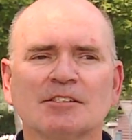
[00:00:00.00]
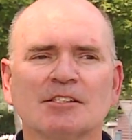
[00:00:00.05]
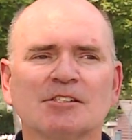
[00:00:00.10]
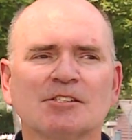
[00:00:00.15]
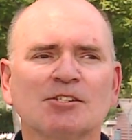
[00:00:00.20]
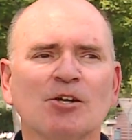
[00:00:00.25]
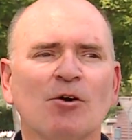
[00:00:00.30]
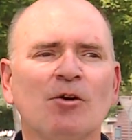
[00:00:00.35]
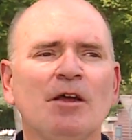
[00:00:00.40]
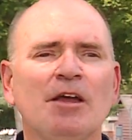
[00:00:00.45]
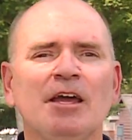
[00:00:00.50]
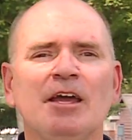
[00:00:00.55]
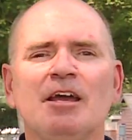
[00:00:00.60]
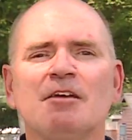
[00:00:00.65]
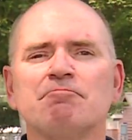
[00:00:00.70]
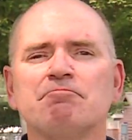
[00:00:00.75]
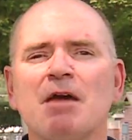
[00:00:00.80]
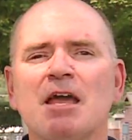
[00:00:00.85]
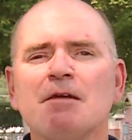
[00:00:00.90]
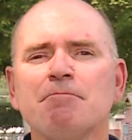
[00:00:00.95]
And so it
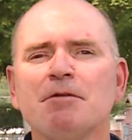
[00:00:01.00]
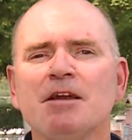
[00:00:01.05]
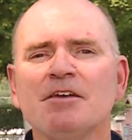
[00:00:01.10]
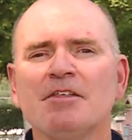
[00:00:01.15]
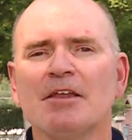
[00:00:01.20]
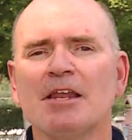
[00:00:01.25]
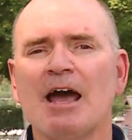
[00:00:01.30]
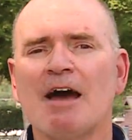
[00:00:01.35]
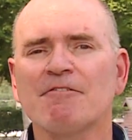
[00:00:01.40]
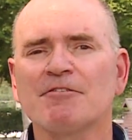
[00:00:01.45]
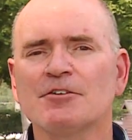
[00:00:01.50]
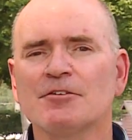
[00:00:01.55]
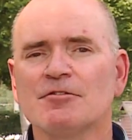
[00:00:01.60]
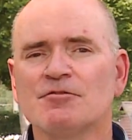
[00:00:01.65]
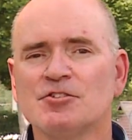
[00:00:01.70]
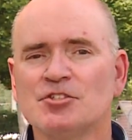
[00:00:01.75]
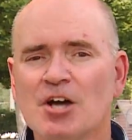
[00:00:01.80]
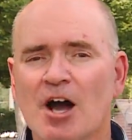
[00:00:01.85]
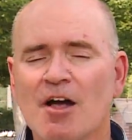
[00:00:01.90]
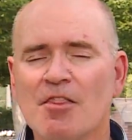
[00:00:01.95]
may be that after
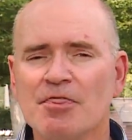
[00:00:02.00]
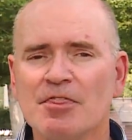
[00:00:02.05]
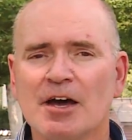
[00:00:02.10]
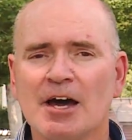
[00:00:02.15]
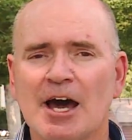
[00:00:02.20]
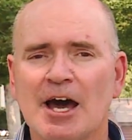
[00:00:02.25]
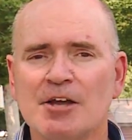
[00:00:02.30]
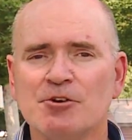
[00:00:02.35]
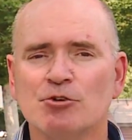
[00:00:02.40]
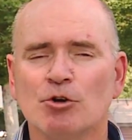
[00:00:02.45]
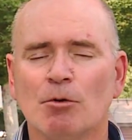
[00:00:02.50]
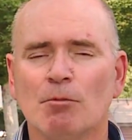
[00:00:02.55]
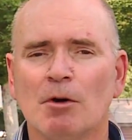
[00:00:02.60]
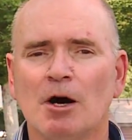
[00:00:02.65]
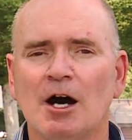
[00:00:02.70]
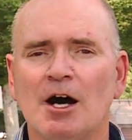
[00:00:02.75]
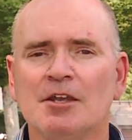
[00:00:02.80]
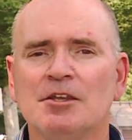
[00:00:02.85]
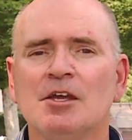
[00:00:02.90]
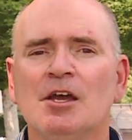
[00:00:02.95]
you've done the hydro
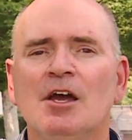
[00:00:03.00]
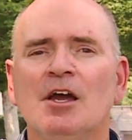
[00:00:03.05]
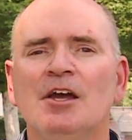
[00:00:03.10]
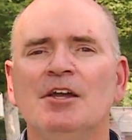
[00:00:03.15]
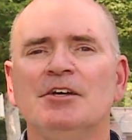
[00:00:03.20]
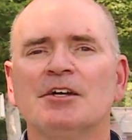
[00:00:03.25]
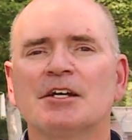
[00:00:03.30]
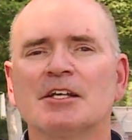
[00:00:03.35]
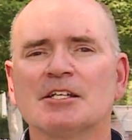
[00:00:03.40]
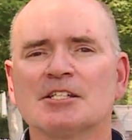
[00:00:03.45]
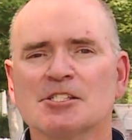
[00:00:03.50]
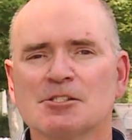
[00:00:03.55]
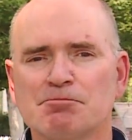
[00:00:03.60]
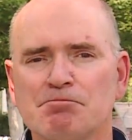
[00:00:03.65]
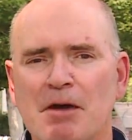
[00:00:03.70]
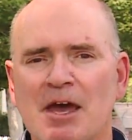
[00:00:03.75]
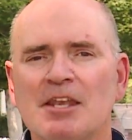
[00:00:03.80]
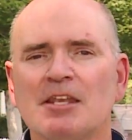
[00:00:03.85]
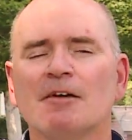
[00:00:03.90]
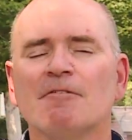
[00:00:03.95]
mod, you're going to
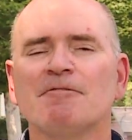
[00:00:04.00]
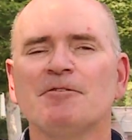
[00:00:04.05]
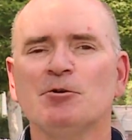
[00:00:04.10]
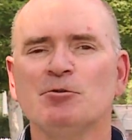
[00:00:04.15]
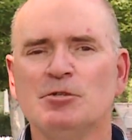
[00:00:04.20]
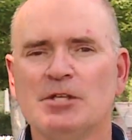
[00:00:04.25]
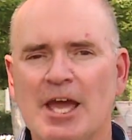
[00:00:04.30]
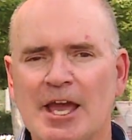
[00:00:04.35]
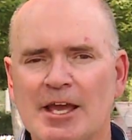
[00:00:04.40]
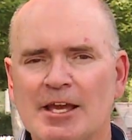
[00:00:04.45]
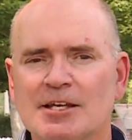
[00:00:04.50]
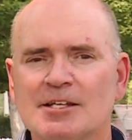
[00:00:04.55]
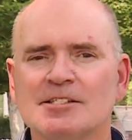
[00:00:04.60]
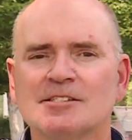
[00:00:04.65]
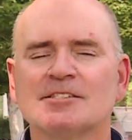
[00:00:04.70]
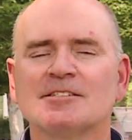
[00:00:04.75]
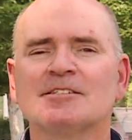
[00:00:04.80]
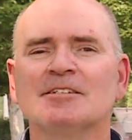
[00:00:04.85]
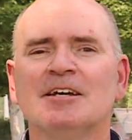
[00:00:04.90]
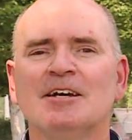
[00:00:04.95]
spend a few
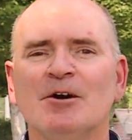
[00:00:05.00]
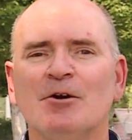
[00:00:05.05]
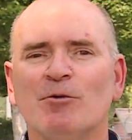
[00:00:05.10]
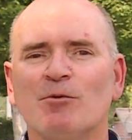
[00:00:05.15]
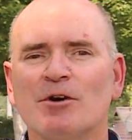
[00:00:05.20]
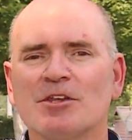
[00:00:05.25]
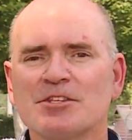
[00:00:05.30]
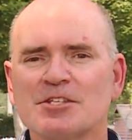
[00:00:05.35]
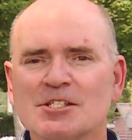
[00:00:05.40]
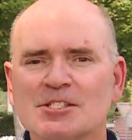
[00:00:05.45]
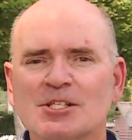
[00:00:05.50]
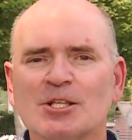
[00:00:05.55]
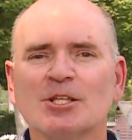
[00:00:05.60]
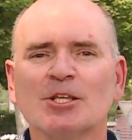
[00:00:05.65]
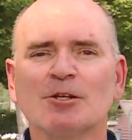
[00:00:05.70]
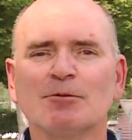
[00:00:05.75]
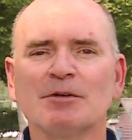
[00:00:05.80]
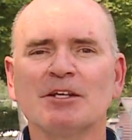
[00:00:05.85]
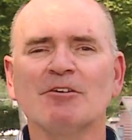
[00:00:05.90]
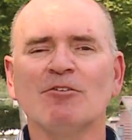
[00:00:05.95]
days with just a
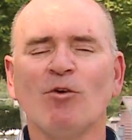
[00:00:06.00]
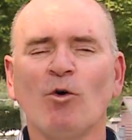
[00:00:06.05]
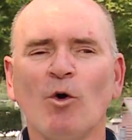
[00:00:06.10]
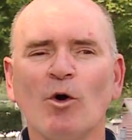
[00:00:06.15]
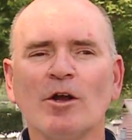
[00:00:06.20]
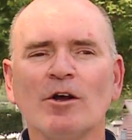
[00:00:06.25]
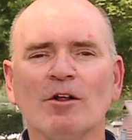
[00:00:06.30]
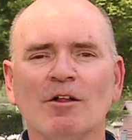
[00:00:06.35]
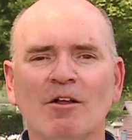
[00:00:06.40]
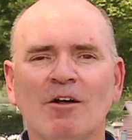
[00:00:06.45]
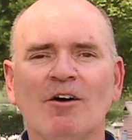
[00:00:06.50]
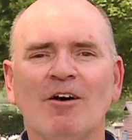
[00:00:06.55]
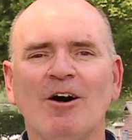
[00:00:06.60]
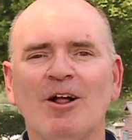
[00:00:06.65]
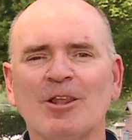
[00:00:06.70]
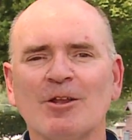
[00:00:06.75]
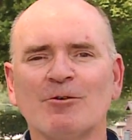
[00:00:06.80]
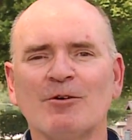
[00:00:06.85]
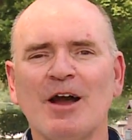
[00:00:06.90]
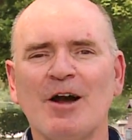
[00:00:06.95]
little bit of oil
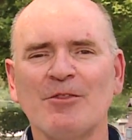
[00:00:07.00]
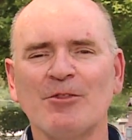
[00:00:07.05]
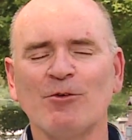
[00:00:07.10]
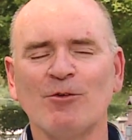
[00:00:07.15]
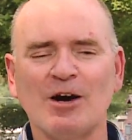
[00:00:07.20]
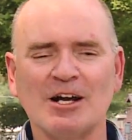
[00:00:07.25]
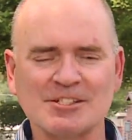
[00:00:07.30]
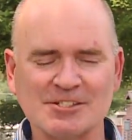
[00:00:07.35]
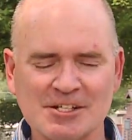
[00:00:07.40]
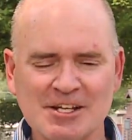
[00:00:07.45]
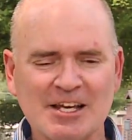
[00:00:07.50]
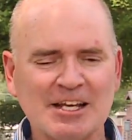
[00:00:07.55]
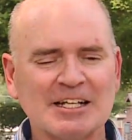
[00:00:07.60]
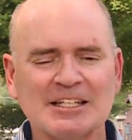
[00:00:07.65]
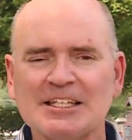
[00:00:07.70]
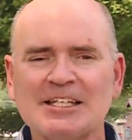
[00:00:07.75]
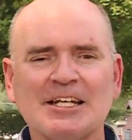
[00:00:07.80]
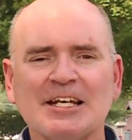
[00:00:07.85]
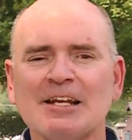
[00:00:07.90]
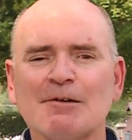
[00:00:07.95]
all around the watch,
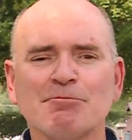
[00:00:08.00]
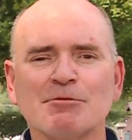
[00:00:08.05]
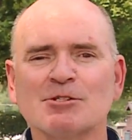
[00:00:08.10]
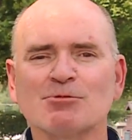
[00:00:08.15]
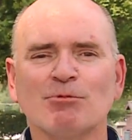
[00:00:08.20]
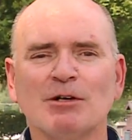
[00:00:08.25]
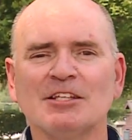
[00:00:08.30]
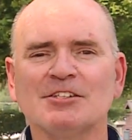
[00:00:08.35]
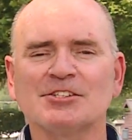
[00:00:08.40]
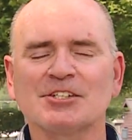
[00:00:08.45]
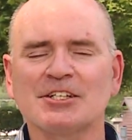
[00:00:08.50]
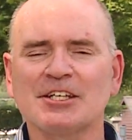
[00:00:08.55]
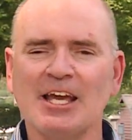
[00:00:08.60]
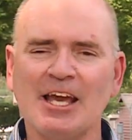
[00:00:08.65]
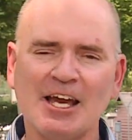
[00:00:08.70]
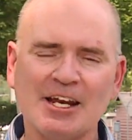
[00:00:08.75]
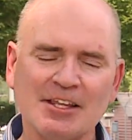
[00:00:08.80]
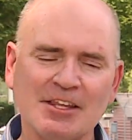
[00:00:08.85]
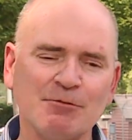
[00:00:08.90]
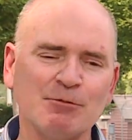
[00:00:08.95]
clean it up as well as you
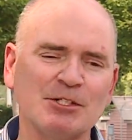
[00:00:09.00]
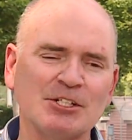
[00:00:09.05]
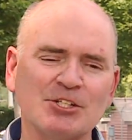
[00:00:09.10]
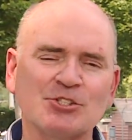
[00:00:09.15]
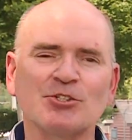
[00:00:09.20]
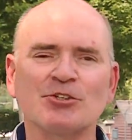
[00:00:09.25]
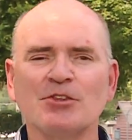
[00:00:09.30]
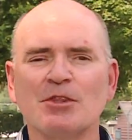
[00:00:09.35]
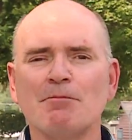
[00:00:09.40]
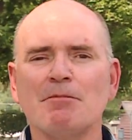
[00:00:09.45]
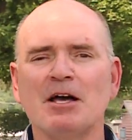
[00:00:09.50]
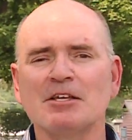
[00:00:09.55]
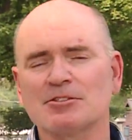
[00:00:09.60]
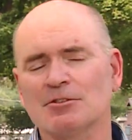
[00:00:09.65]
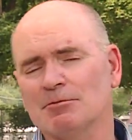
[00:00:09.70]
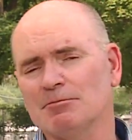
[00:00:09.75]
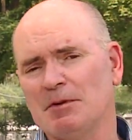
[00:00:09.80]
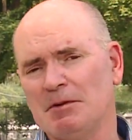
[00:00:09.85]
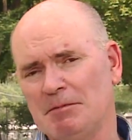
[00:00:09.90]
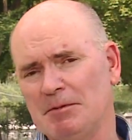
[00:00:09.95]
can, and then when you turn the
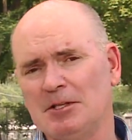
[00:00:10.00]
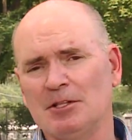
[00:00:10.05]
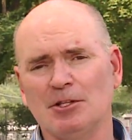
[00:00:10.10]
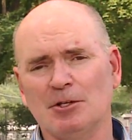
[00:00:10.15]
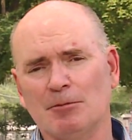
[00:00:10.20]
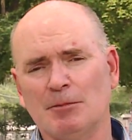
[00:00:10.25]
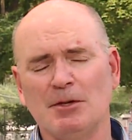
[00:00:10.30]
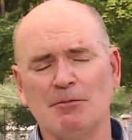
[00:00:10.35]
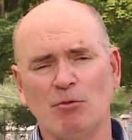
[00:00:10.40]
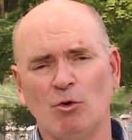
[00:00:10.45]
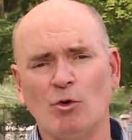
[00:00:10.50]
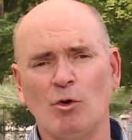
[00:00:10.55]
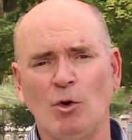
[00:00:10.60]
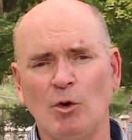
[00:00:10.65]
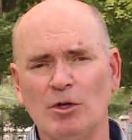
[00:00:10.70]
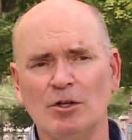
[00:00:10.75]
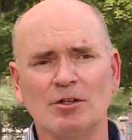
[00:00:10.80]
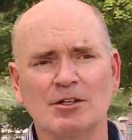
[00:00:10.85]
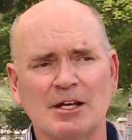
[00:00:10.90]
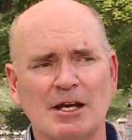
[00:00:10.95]
bezel, maybe a little bit more
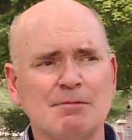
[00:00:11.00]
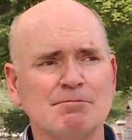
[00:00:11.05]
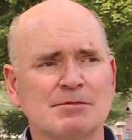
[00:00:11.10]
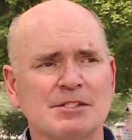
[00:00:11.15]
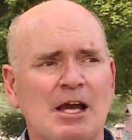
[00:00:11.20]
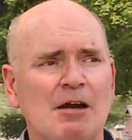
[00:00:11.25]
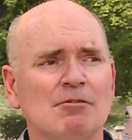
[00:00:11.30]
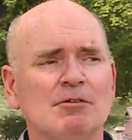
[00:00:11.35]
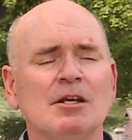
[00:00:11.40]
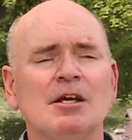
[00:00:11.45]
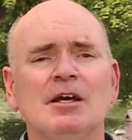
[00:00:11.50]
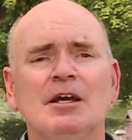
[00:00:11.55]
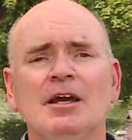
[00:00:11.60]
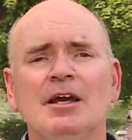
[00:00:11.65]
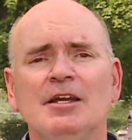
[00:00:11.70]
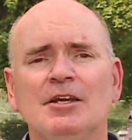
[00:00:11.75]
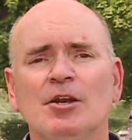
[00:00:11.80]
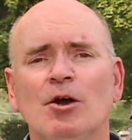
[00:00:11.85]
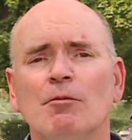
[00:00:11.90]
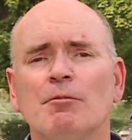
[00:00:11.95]
oil comes out,
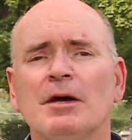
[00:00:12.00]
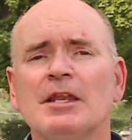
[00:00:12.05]
you know.